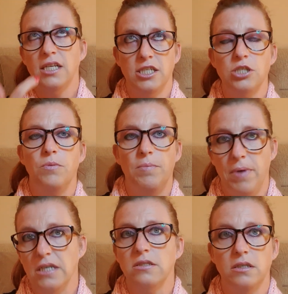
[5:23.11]
Ashley went
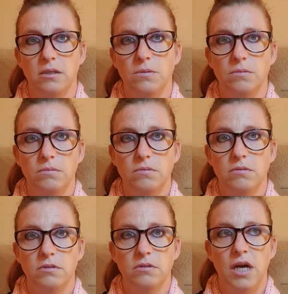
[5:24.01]
back to
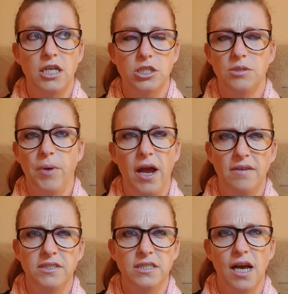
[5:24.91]
Ashley's
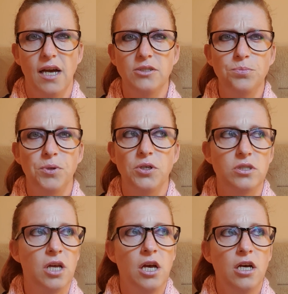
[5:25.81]
parents' house
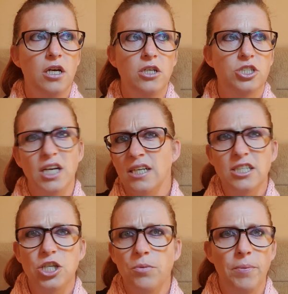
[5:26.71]
because Jade and
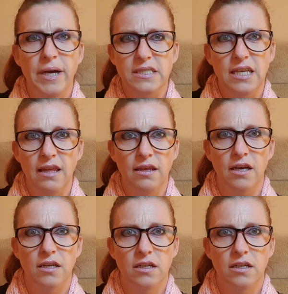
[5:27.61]
Ashley were back together.